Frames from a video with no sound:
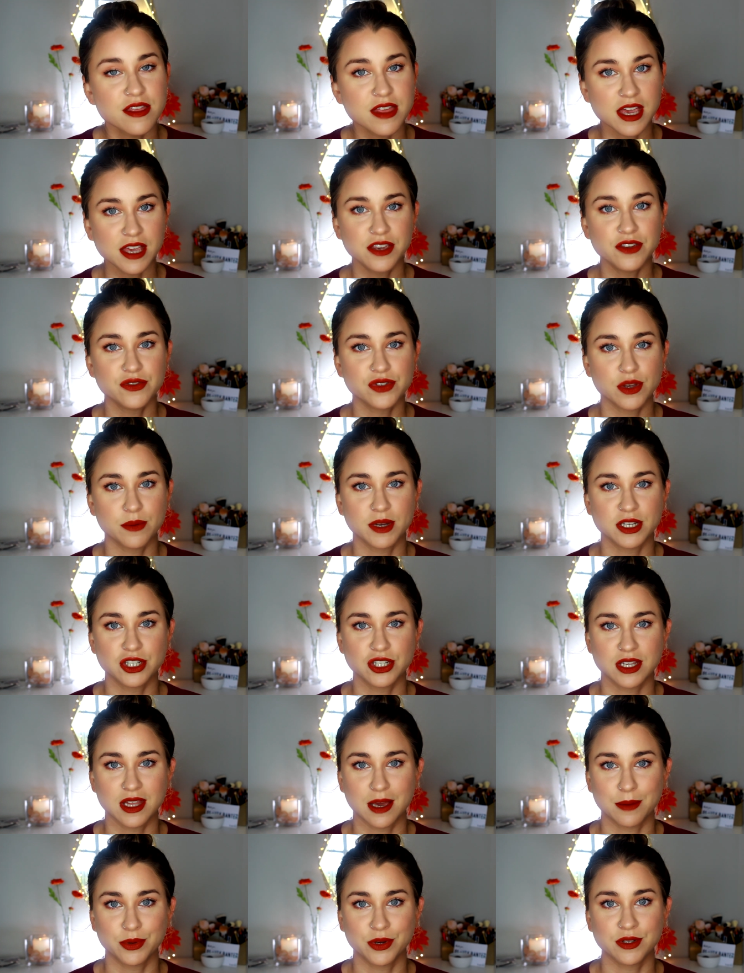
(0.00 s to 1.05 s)
thank you so much
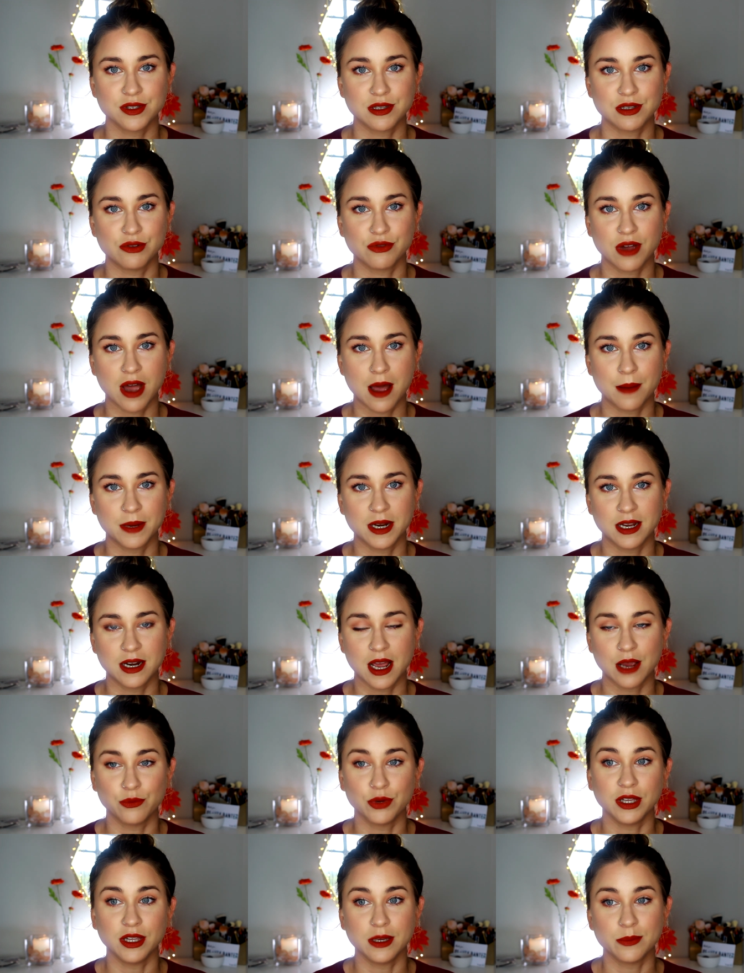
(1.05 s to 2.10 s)
to that person who commented. I
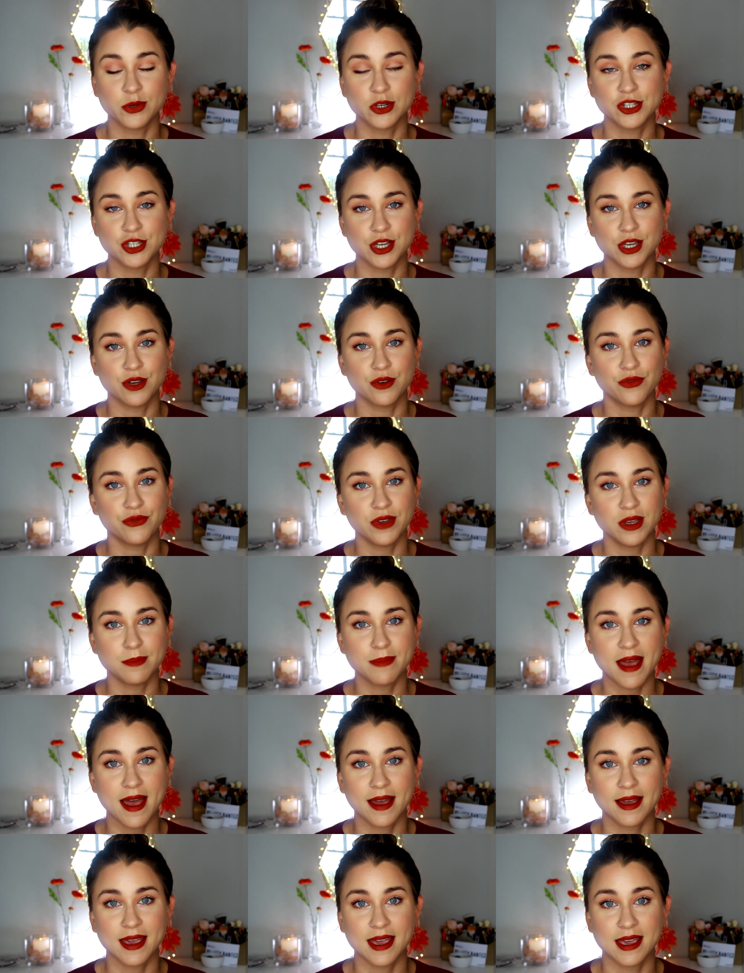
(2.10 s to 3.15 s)
really appreciate your
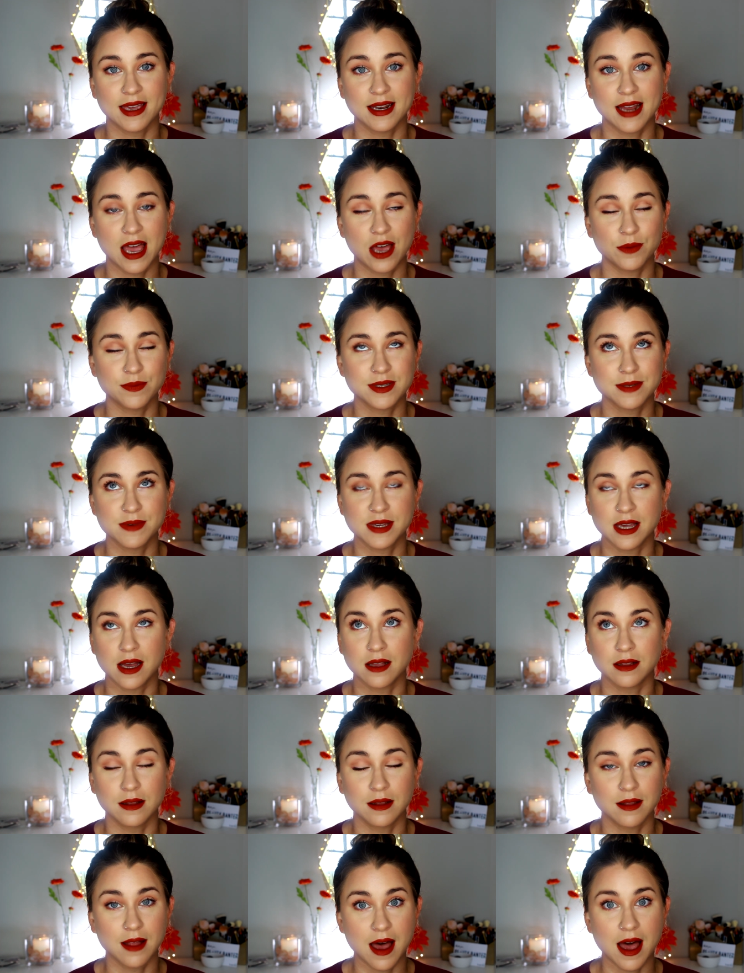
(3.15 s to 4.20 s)
feedback. It helps me a
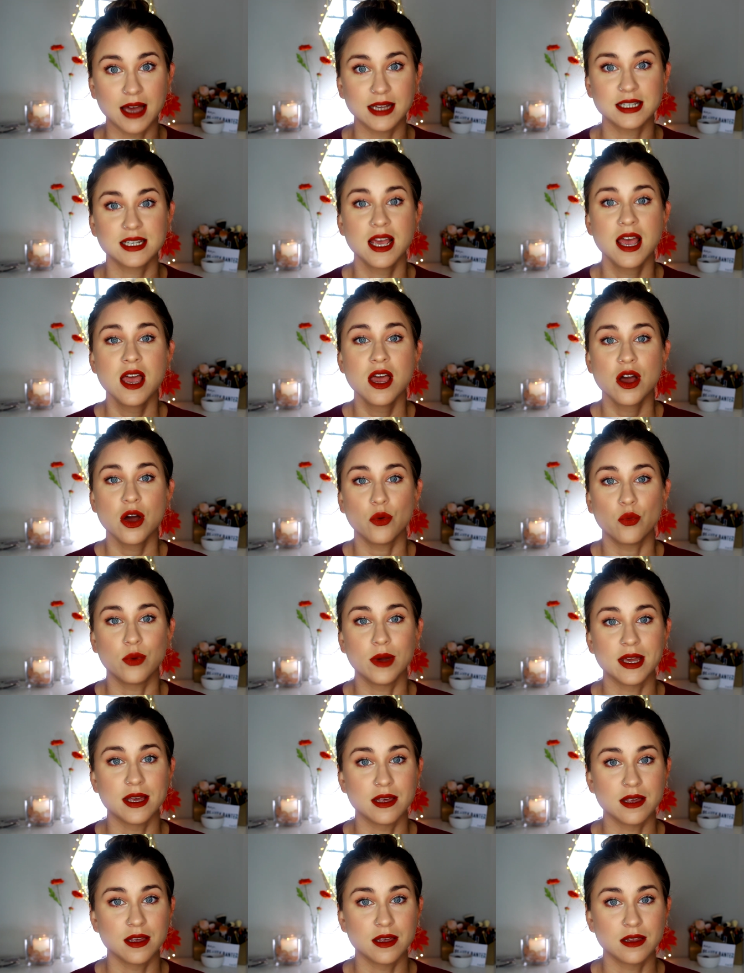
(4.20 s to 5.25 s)
lot
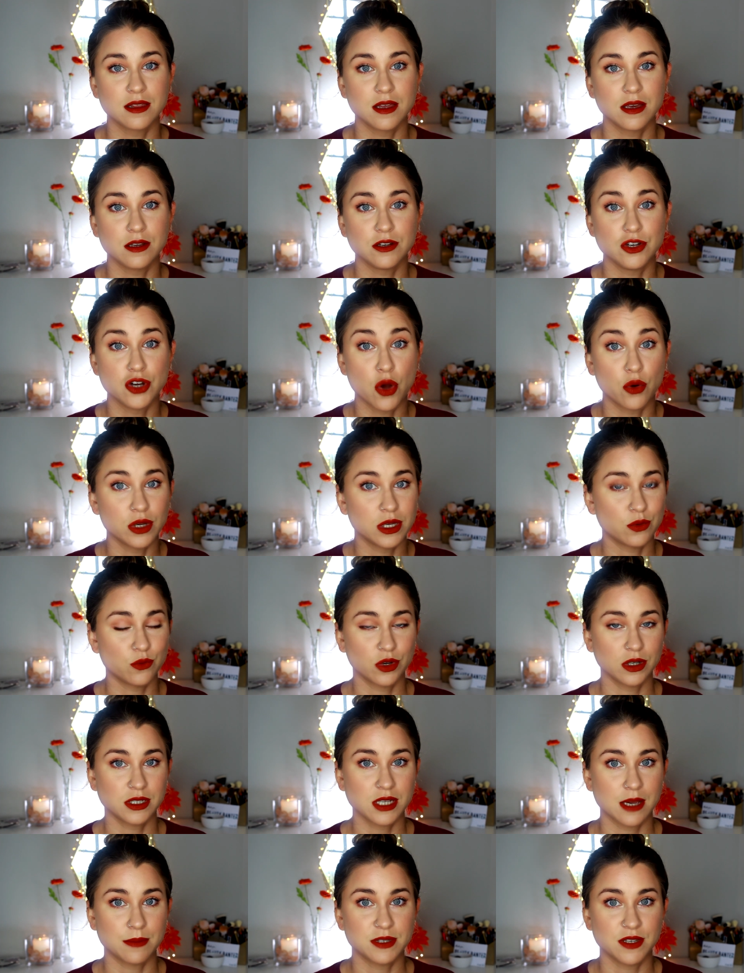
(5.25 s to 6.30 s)
with knowing
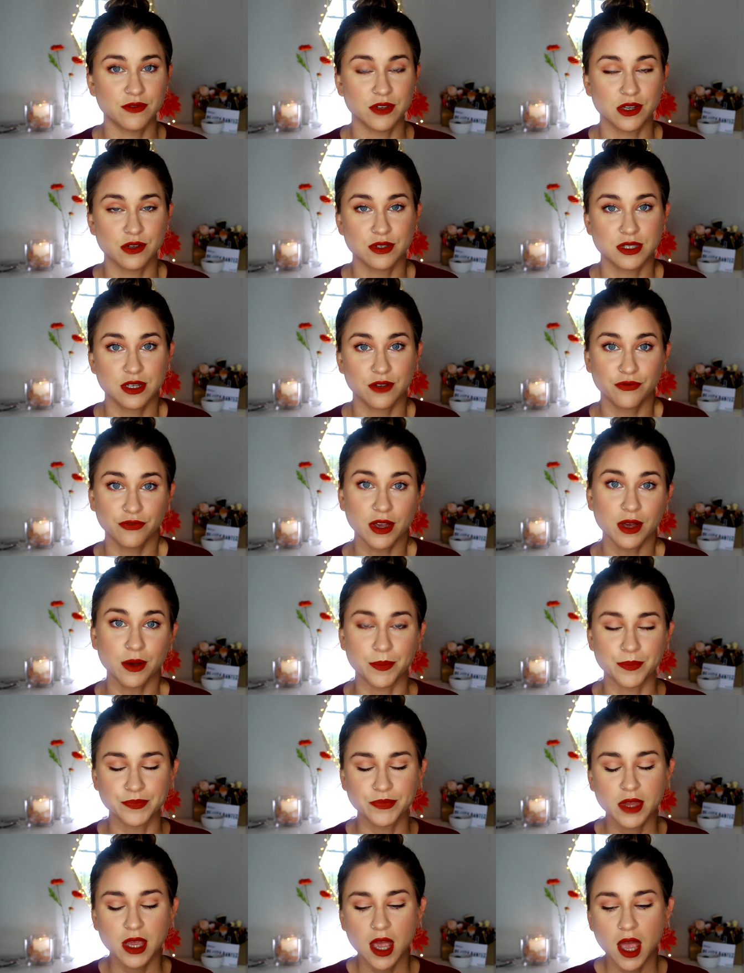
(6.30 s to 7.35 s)
what types of videos to
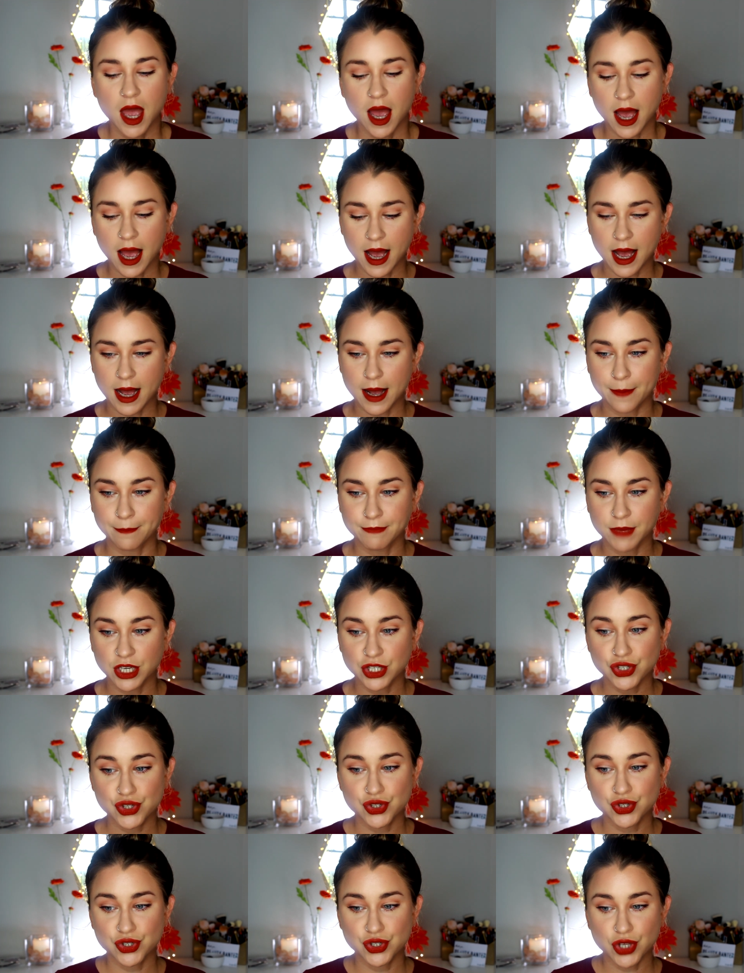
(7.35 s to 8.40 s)
film.
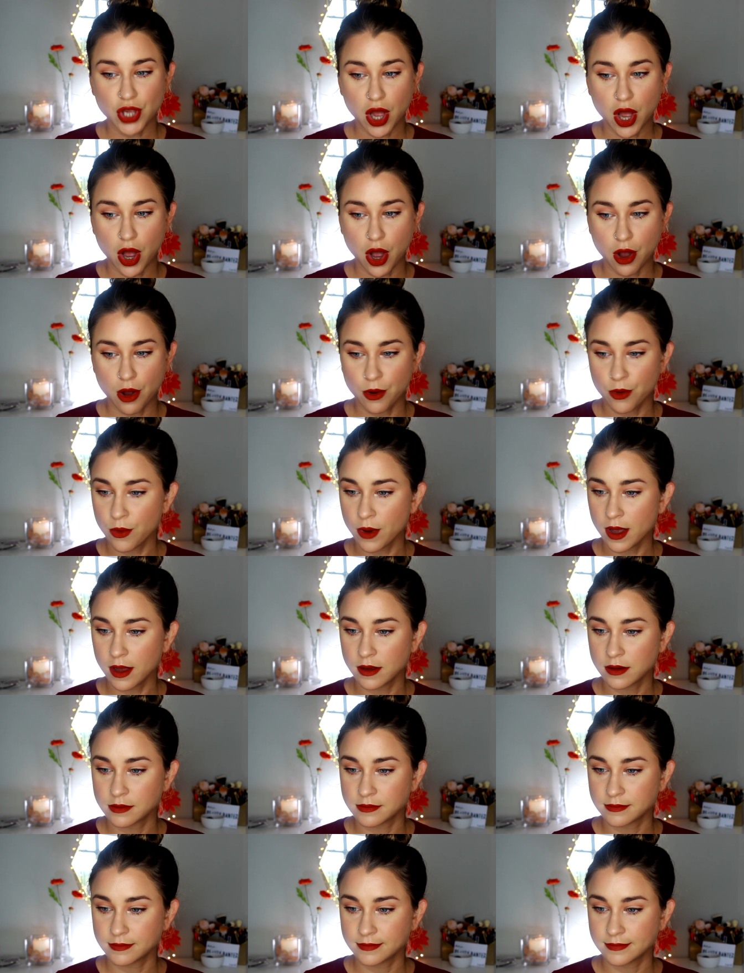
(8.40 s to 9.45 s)
So
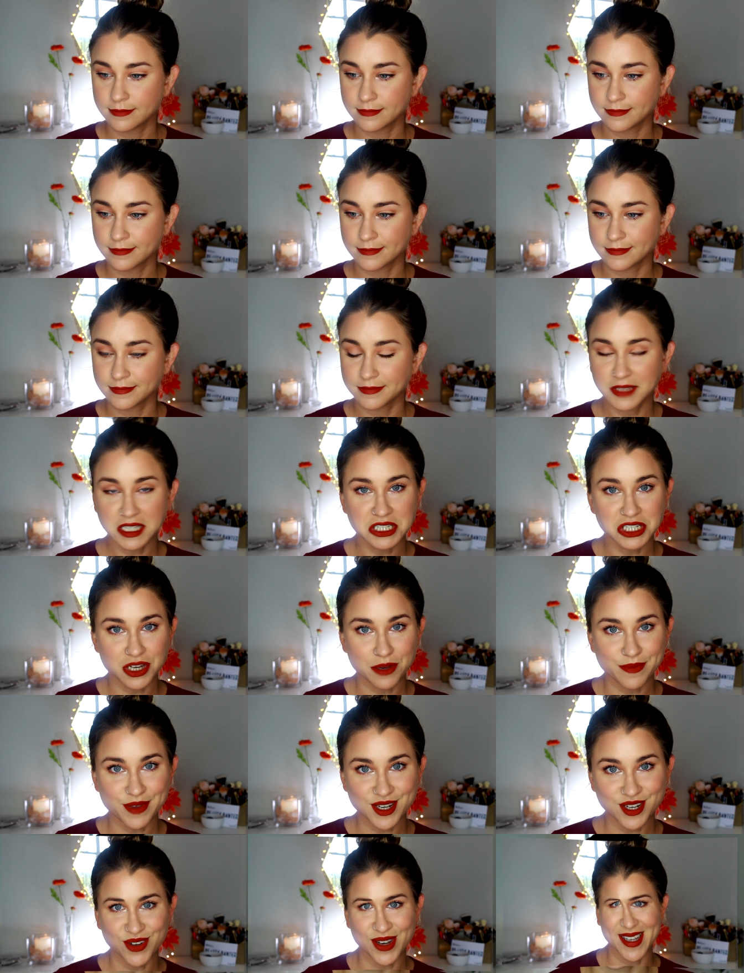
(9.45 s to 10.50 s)
let's
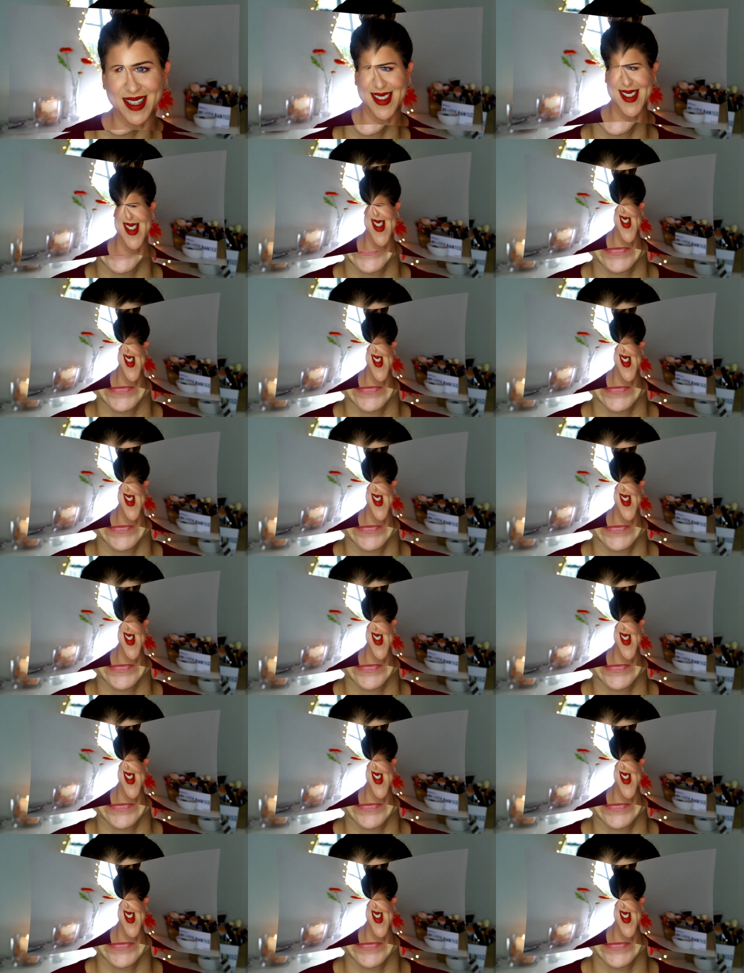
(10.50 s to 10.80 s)
jump into it.